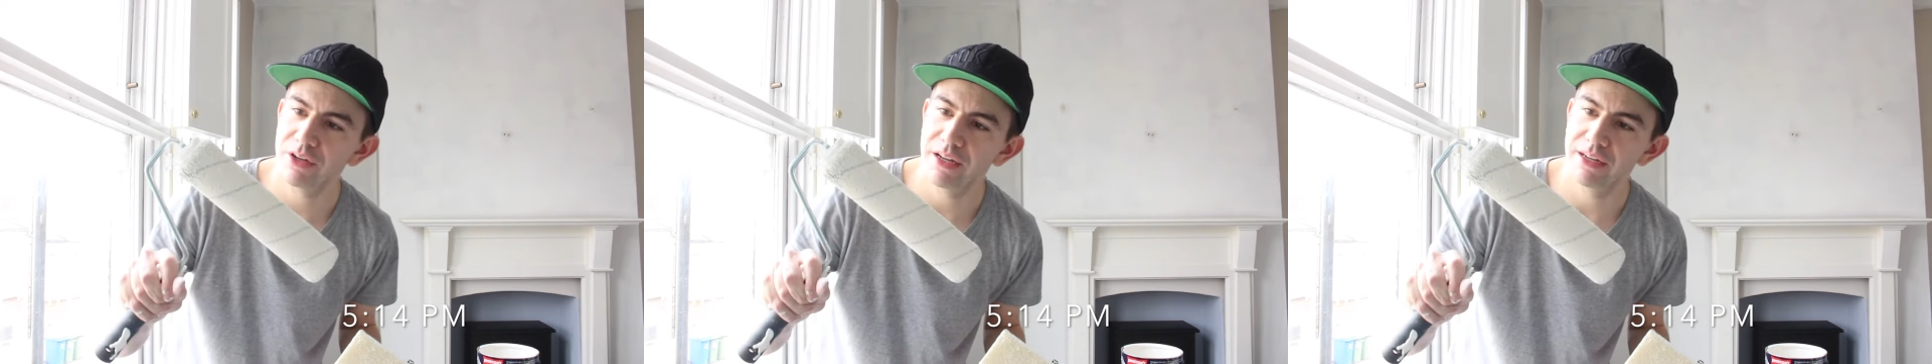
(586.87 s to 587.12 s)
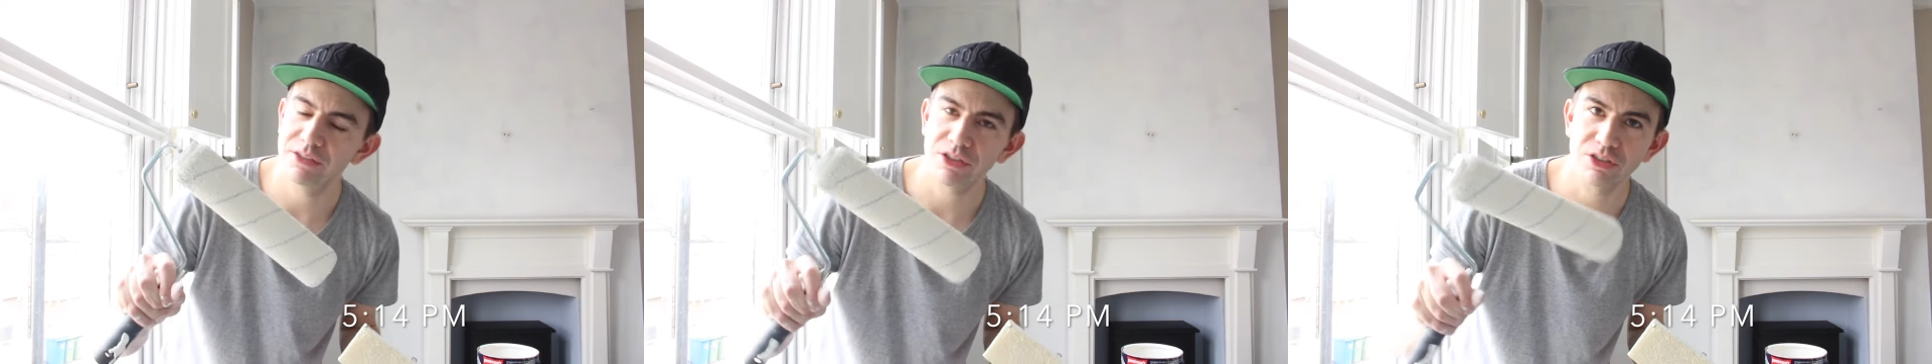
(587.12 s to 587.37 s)

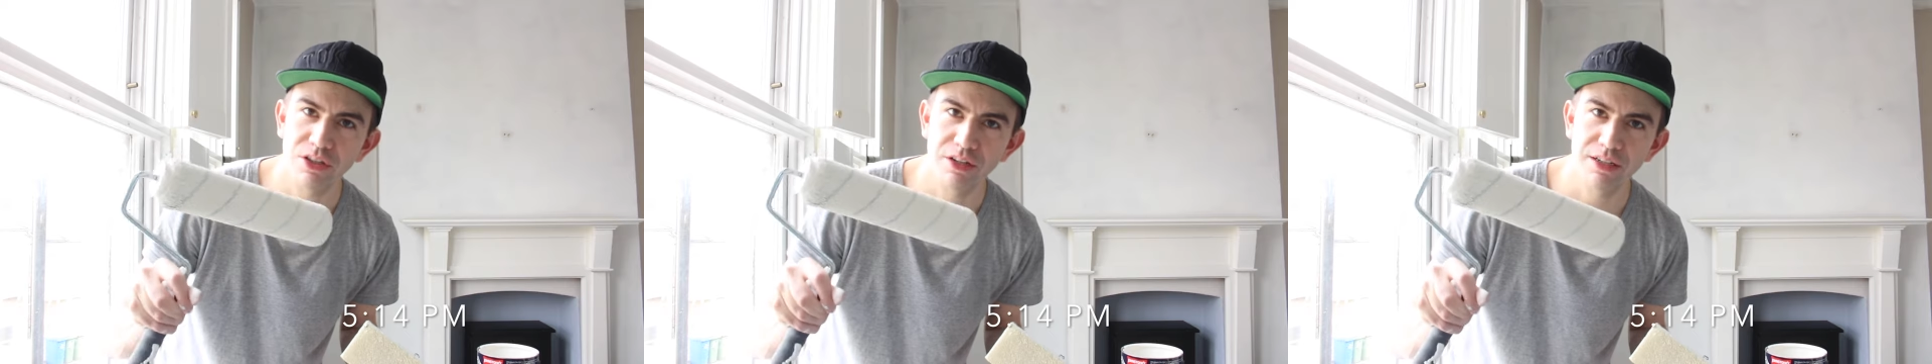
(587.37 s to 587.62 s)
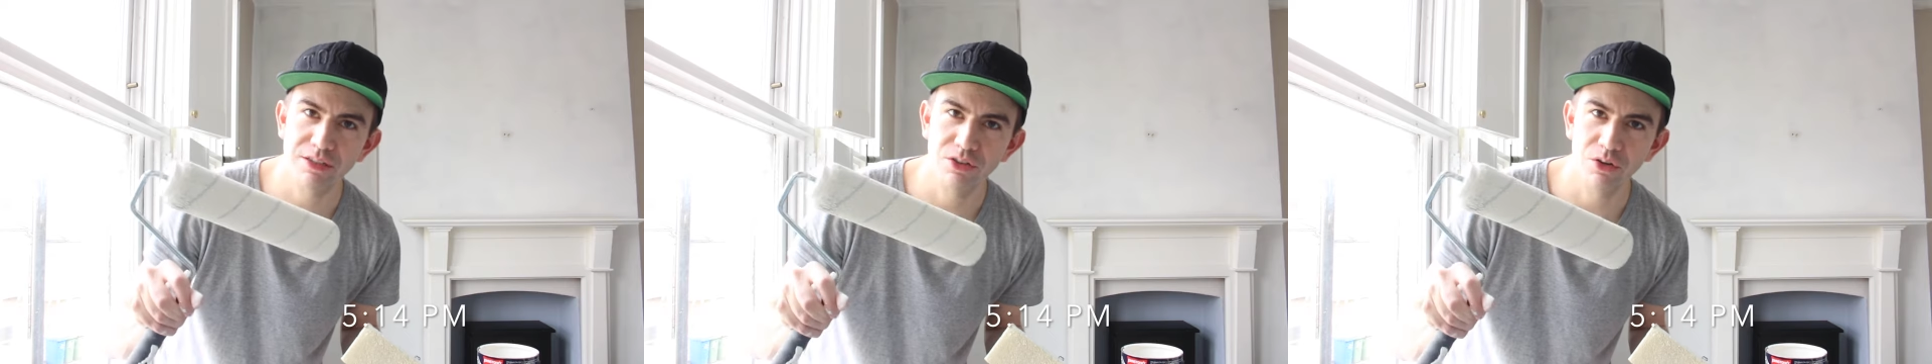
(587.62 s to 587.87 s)
it just so that
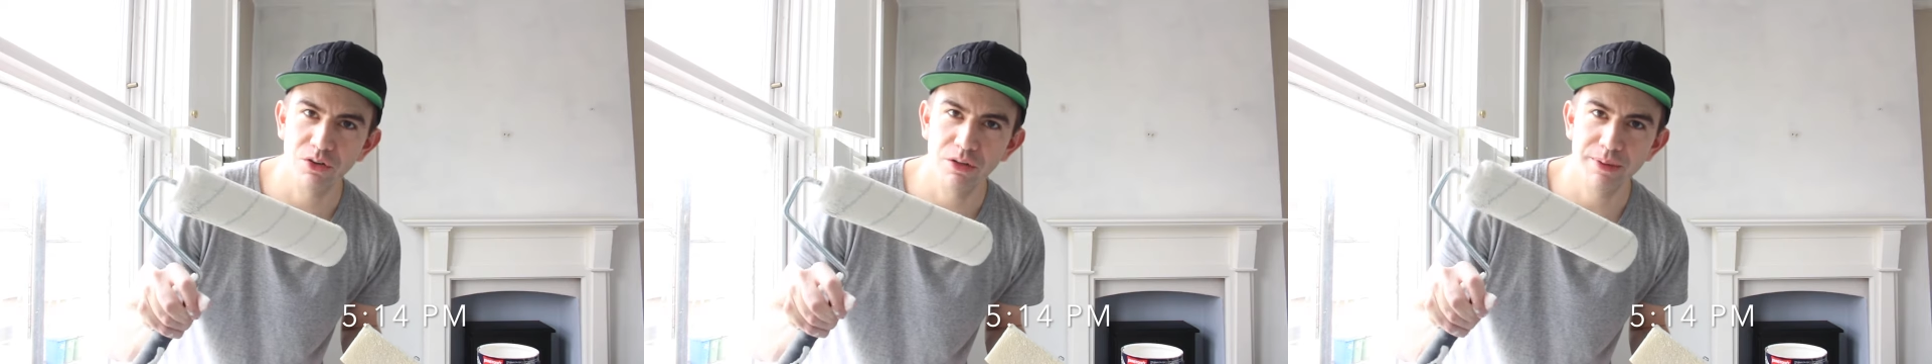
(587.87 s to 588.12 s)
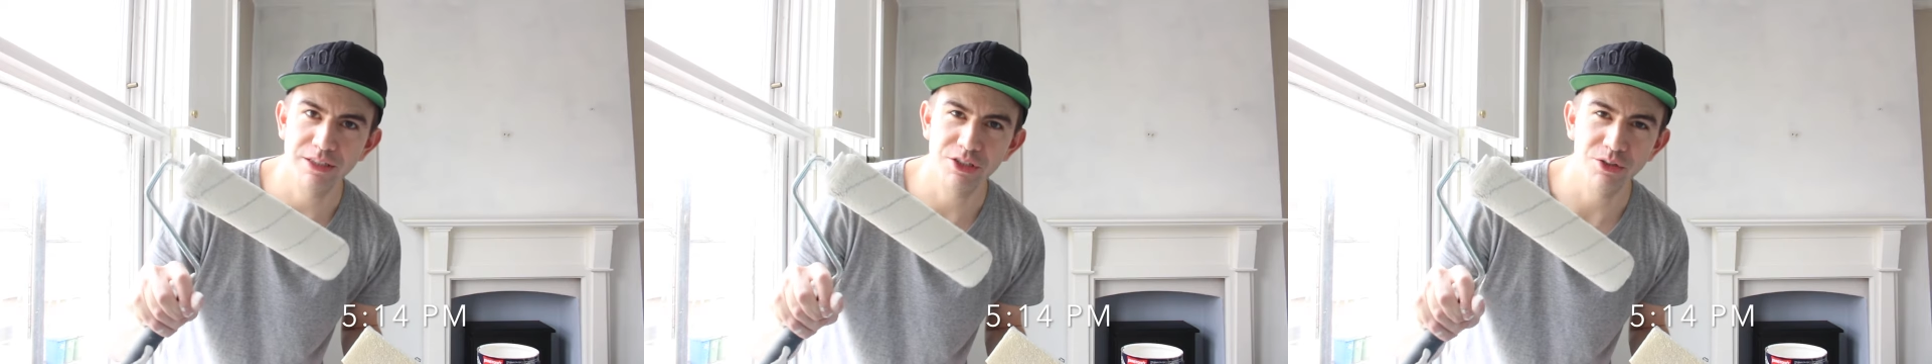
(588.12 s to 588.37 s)
it's not going to
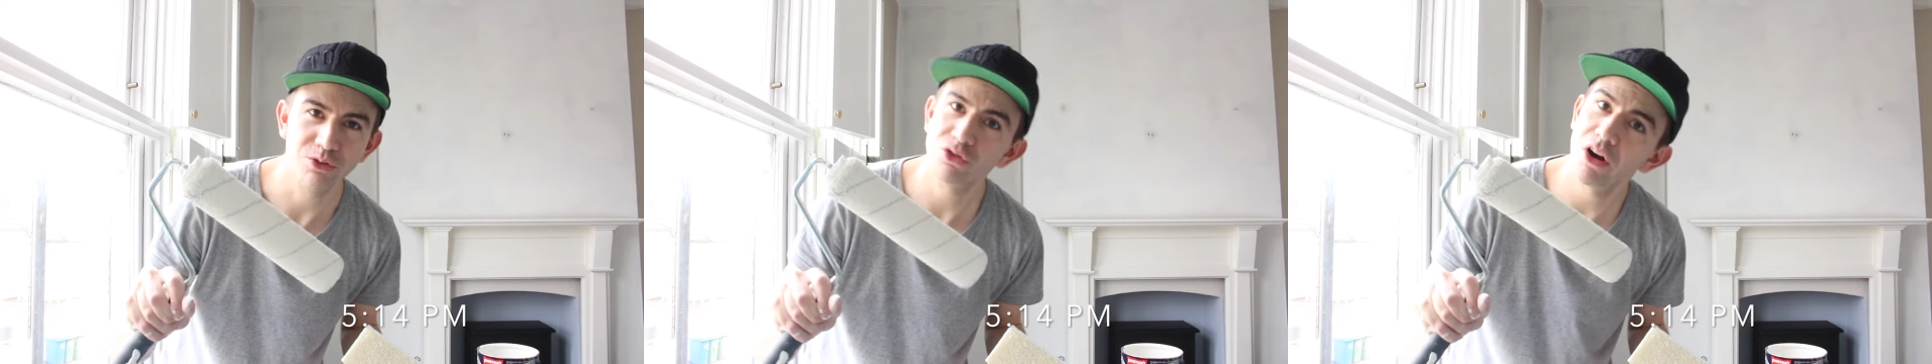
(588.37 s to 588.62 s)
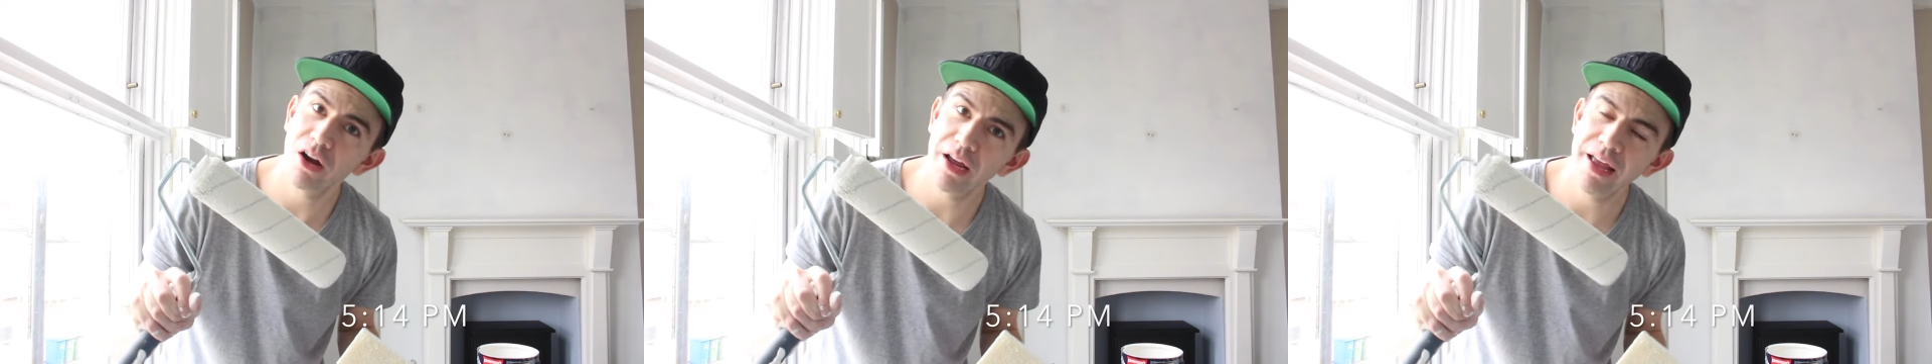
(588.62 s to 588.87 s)
be too
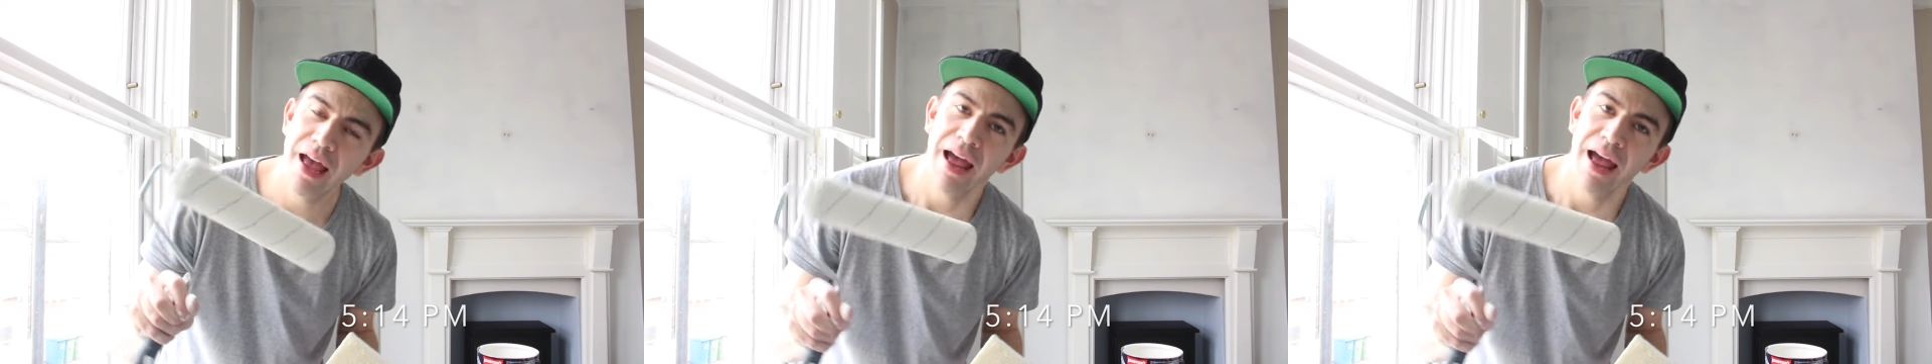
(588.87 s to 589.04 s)
dry,